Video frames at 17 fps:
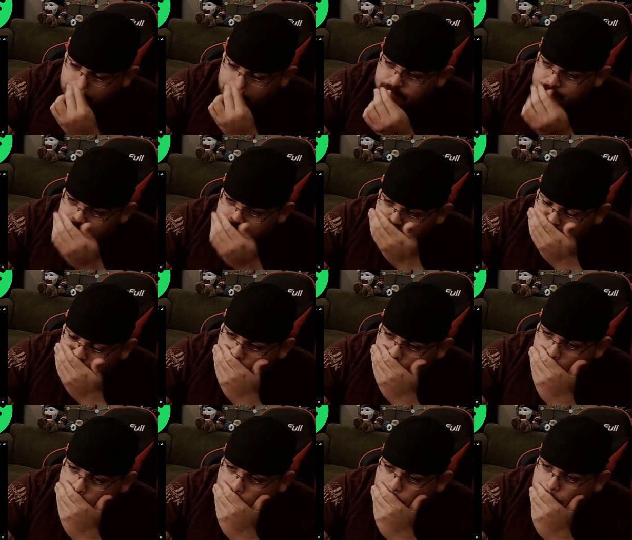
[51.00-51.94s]

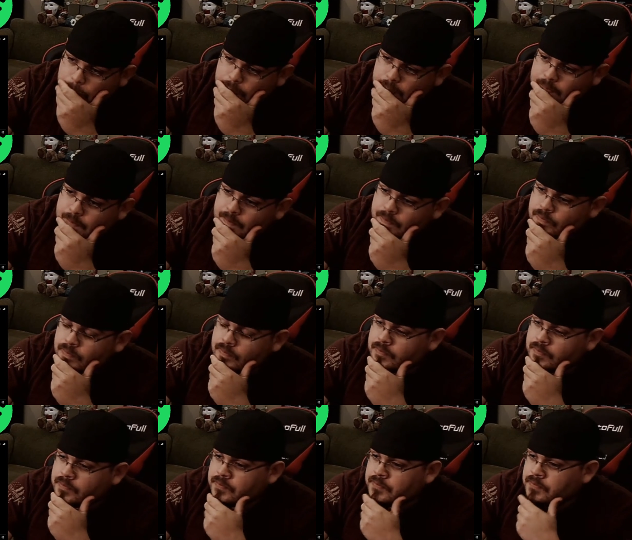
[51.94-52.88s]

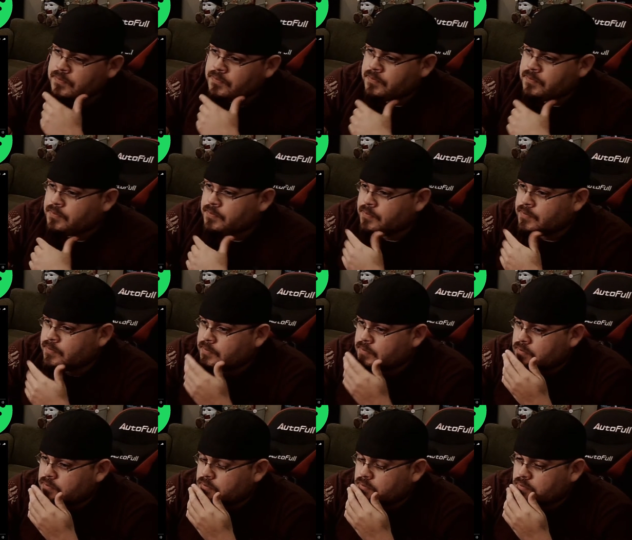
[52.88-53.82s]

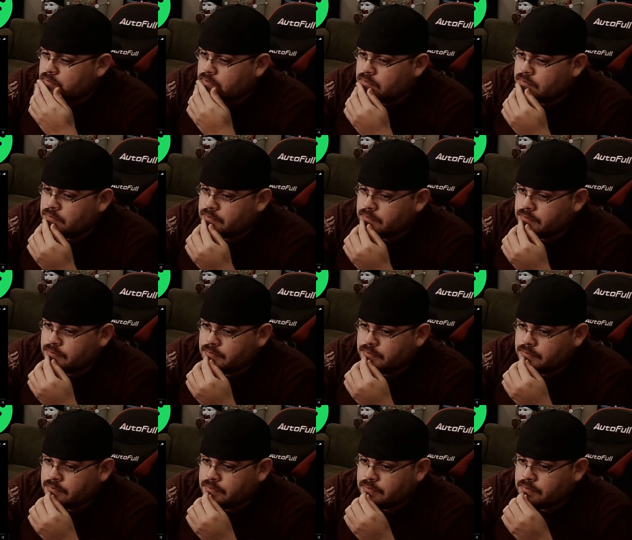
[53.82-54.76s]

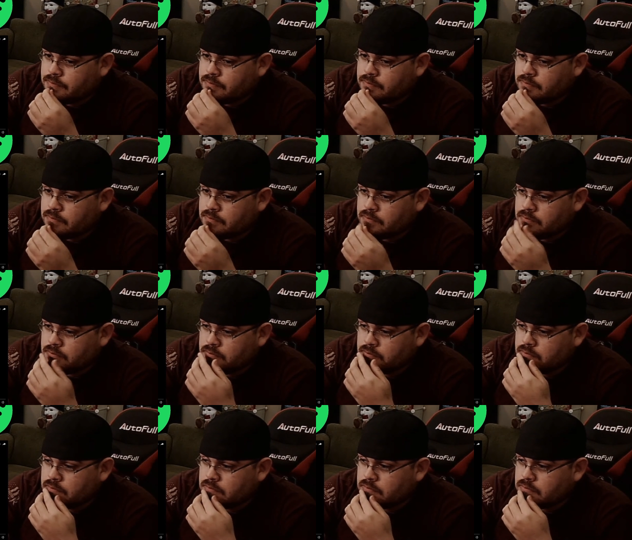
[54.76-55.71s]

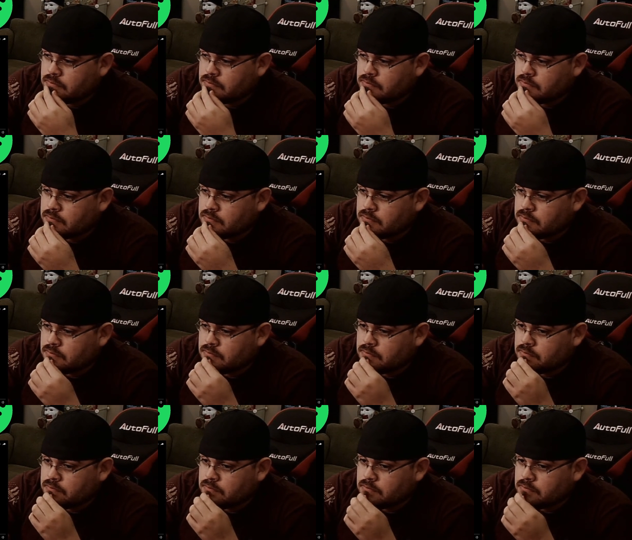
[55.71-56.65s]

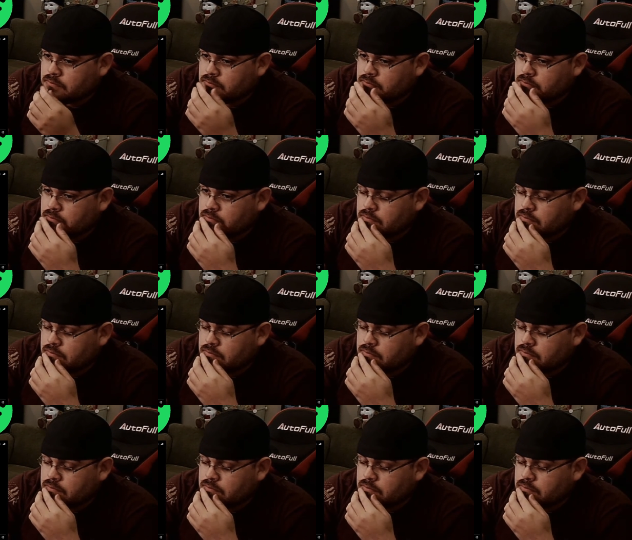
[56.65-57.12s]
(no one is talking)